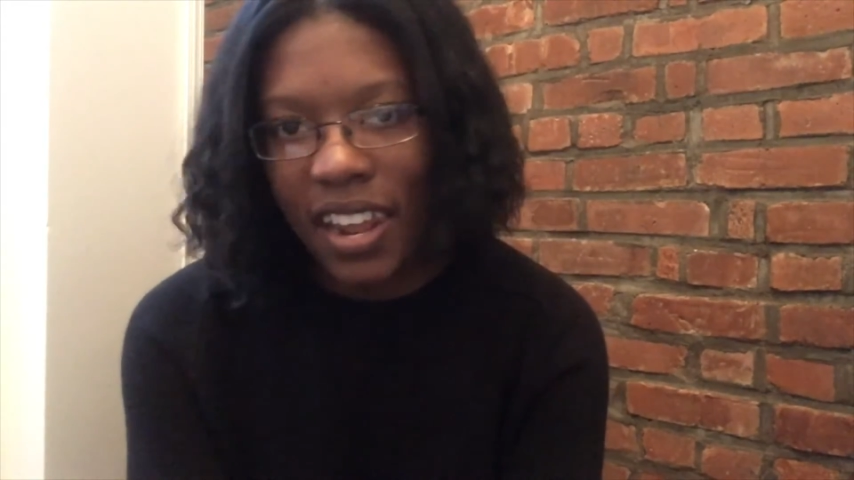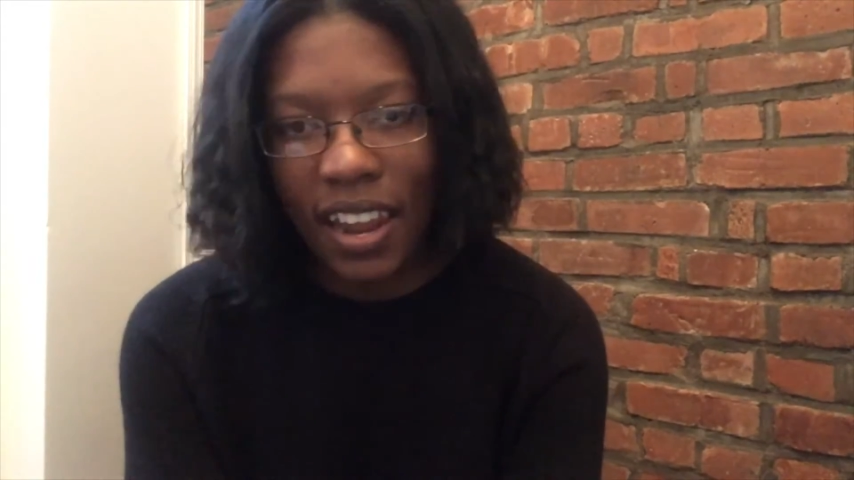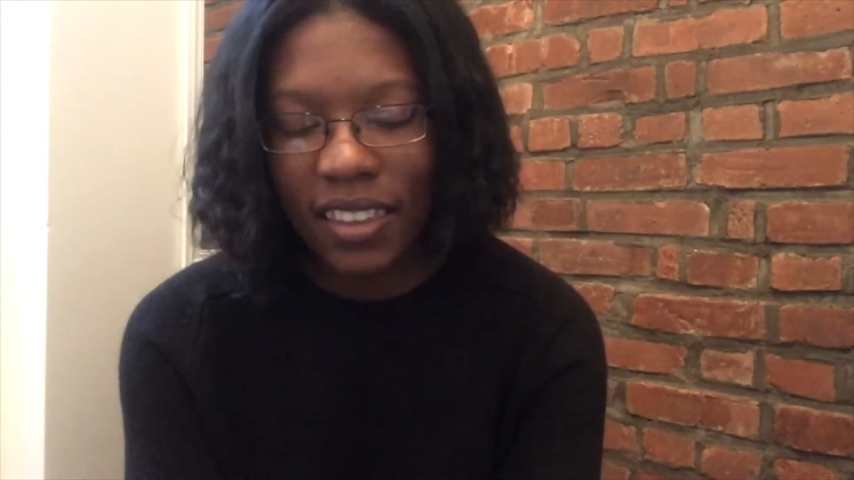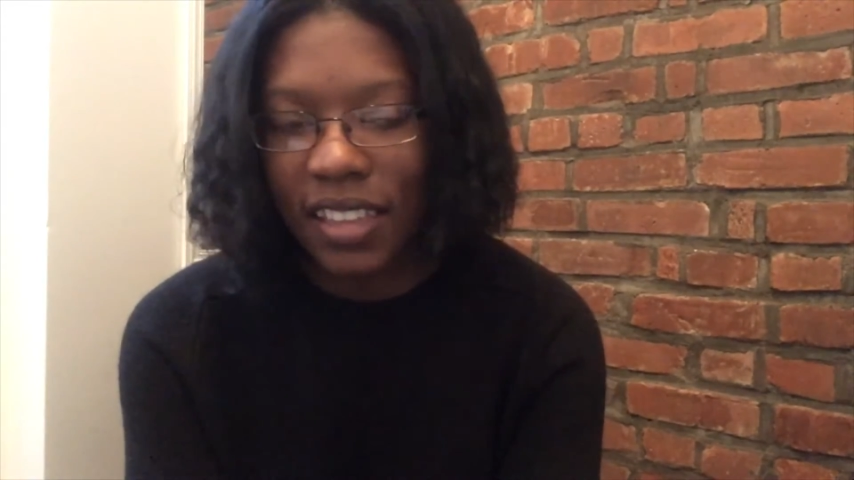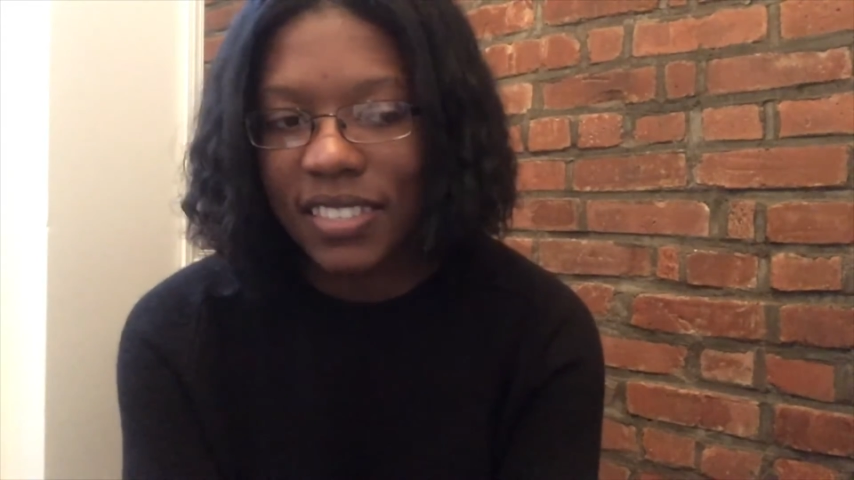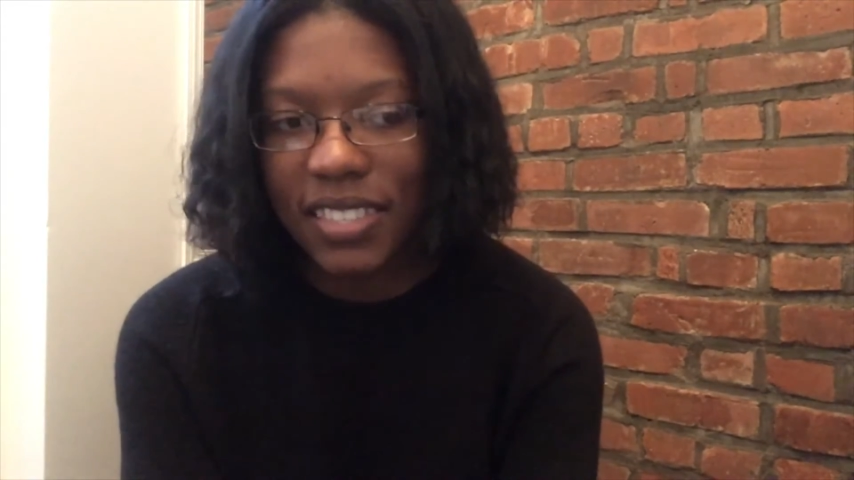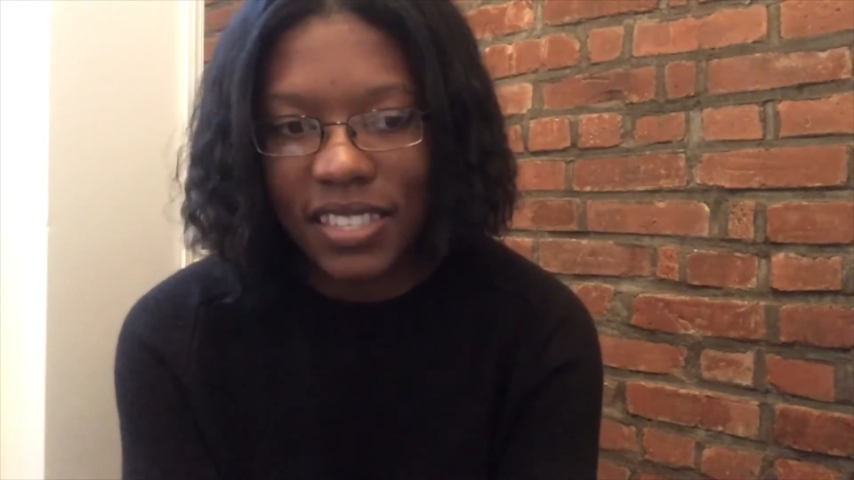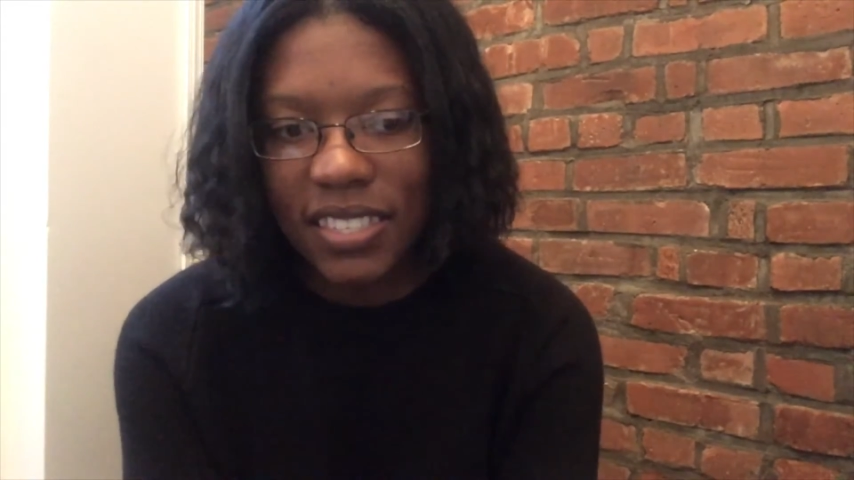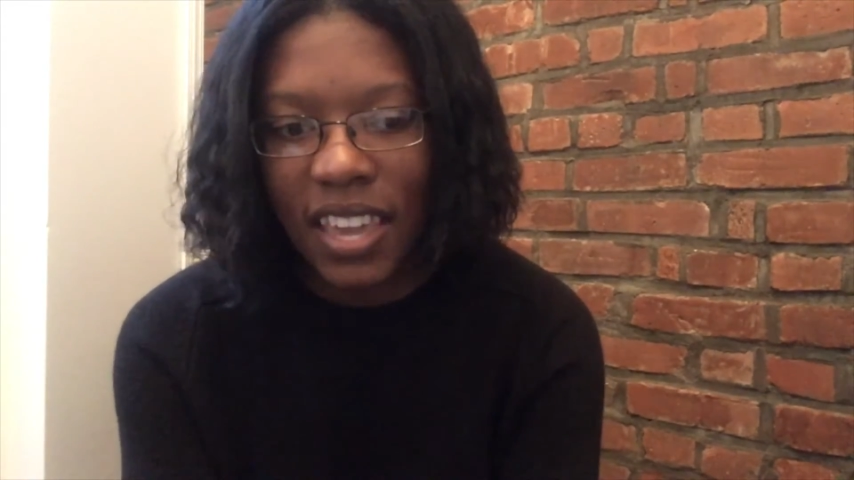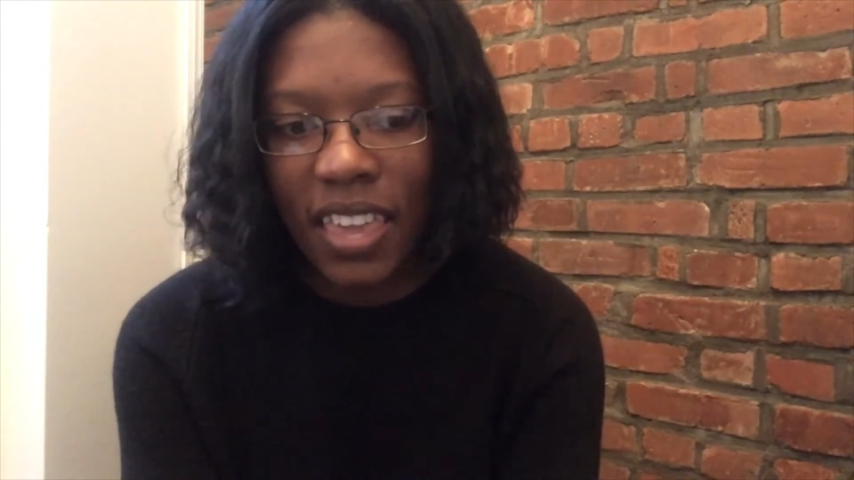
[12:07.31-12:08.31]
and
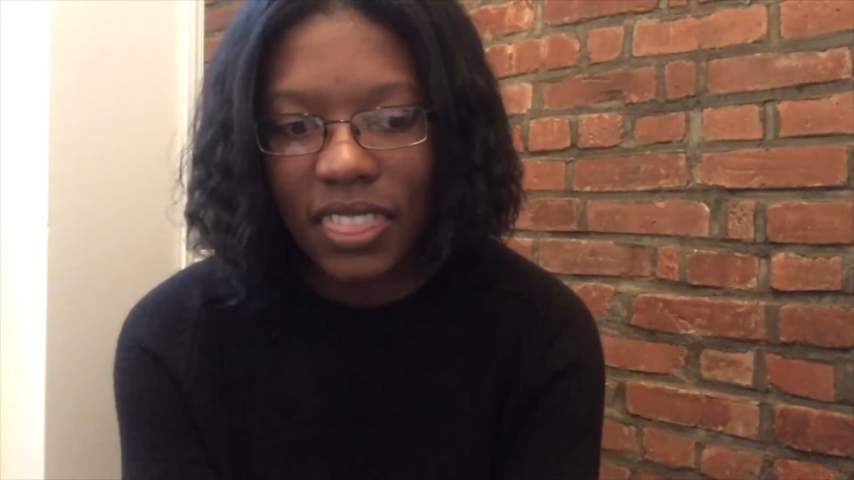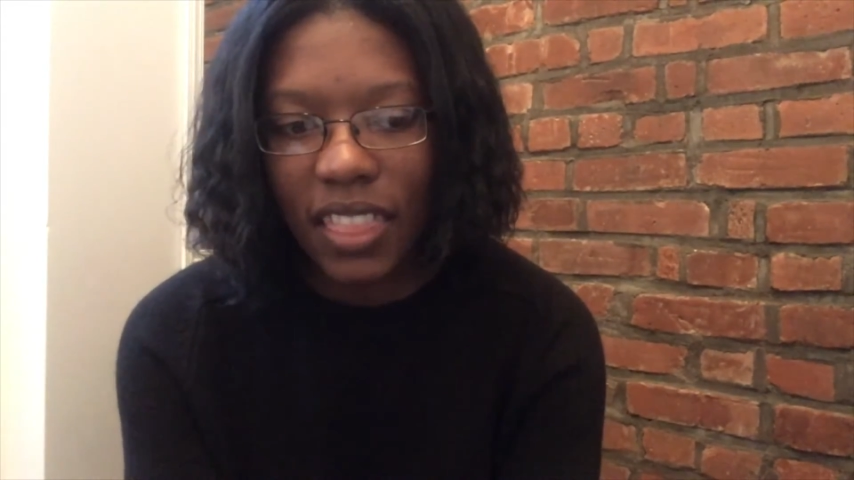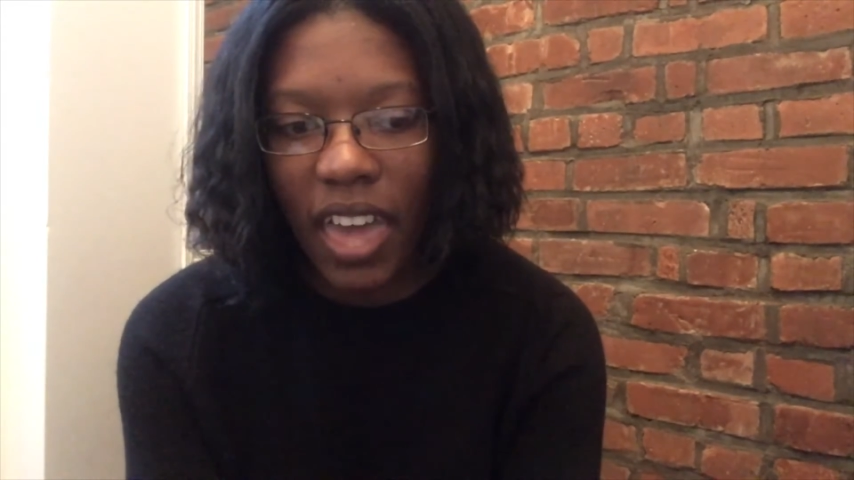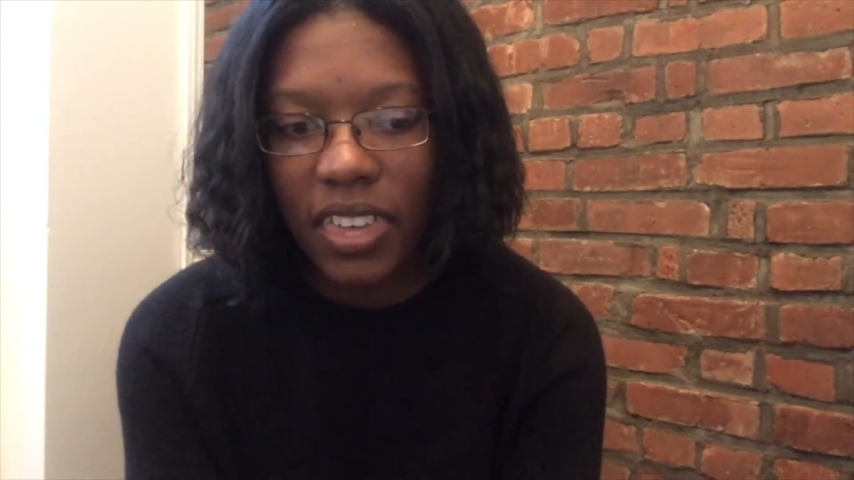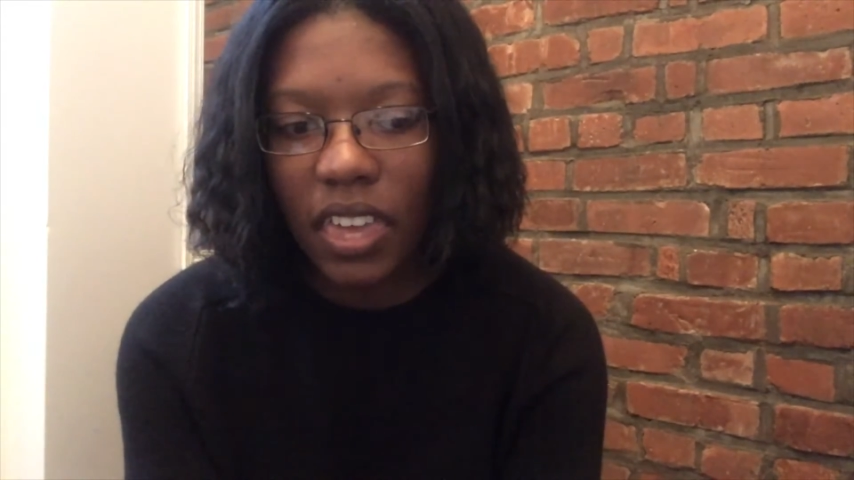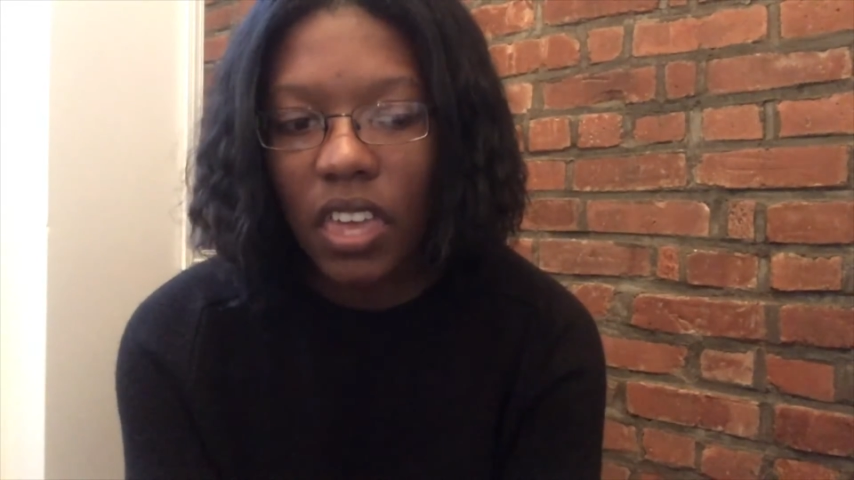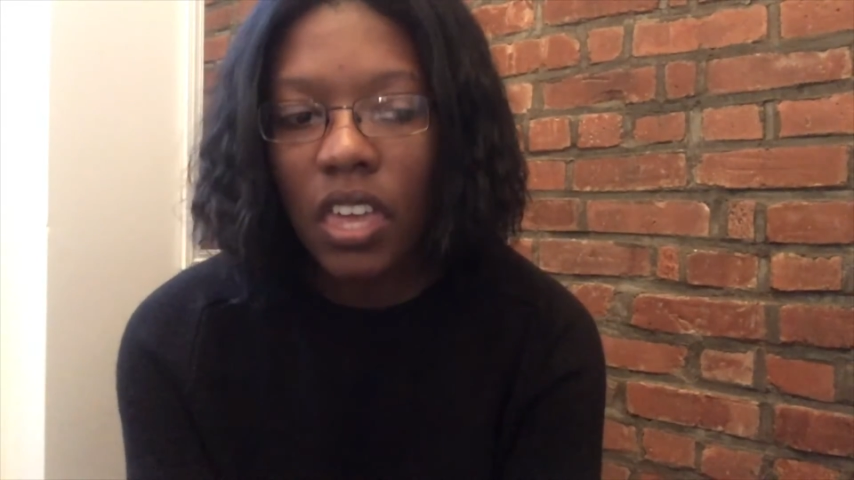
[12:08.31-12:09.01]
inconsistent. Like,